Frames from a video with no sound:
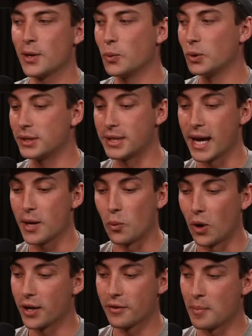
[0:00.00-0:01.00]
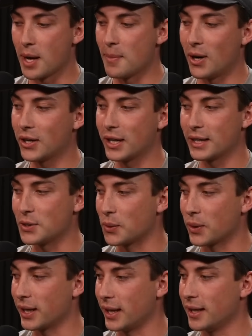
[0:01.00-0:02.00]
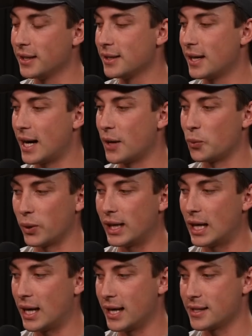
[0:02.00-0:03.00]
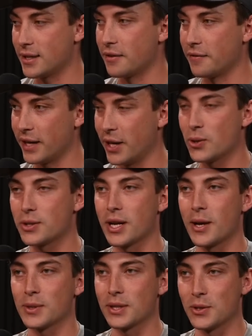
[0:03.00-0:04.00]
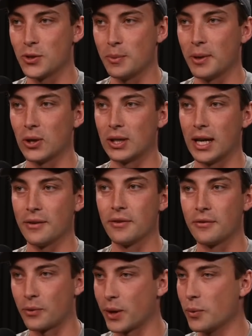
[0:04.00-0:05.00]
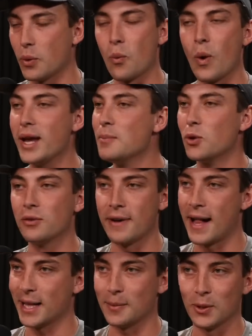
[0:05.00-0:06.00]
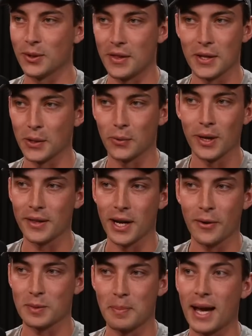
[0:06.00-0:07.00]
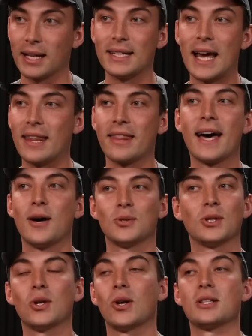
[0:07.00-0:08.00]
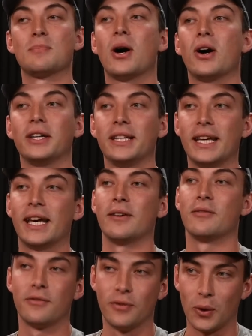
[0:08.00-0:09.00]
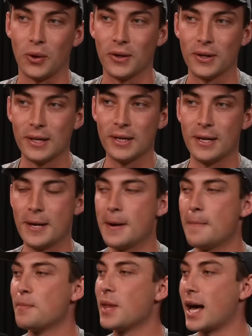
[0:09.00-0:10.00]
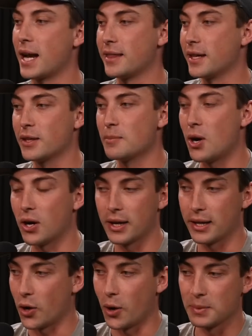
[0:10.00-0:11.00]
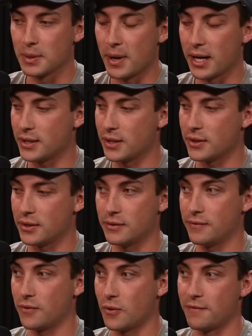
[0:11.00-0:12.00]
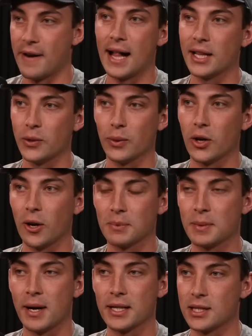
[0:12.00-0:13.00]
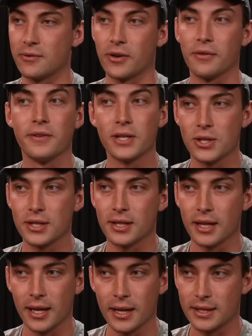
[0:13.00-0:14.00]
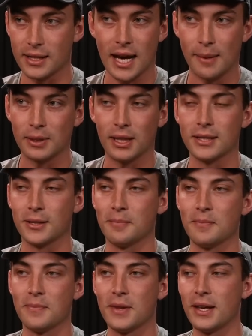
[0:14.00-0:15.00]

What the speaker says: Well, day one of my marketing degree, I realized that the videos that I was consuming online for free were way more valuable than the degree that I was paying $10,000 per year for. And I think the market optimizes for value. It optimizes for efficiency. That's capitalism.